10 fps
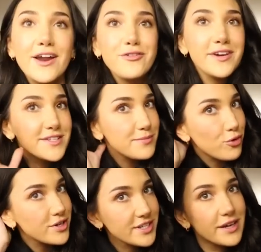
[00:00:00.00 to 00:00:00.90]
I do think it's
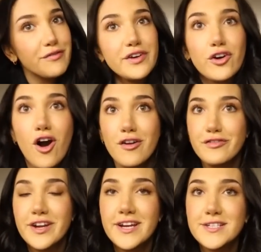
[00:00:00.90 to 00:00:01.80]
important to like feel
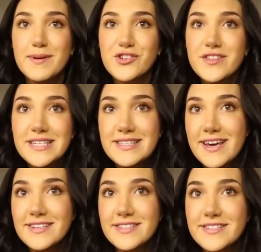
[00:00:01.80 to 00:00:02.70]
confident, especially these
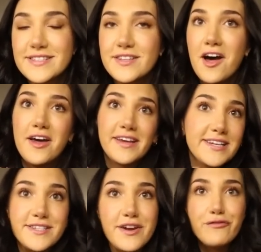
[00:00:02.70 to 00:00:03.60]
things, because it's a lot, like
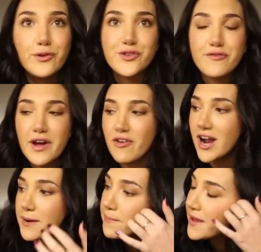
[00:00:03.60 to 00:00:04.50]
it's an influencer event,
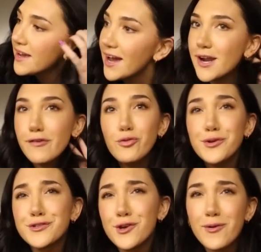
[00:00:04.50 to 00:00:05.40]
right? And
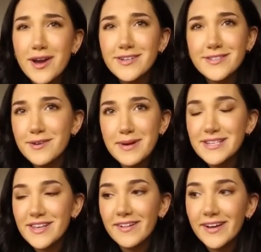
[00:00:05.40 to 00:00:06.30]
everyone is so nice and
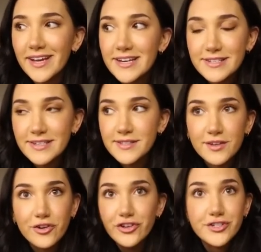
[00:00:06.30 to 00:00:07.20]
amazing. Like it's
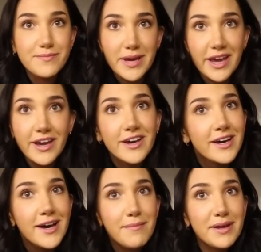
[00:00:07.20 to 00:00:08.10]
literally just me
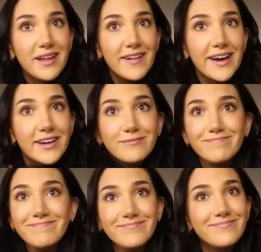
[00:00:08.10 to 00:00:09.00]
being like,
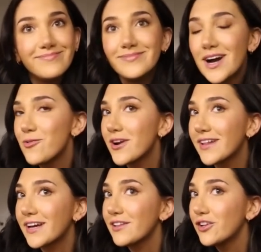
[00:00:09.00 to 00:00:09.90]
I want to
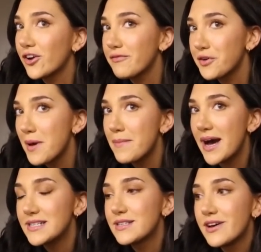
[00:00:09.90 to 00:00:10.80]
like look and feel my
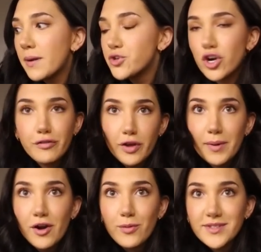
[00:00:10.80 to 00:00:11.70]
best, but I'm sure I'll feel
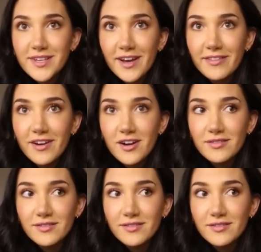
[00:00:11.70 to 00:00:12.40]
better once I get there.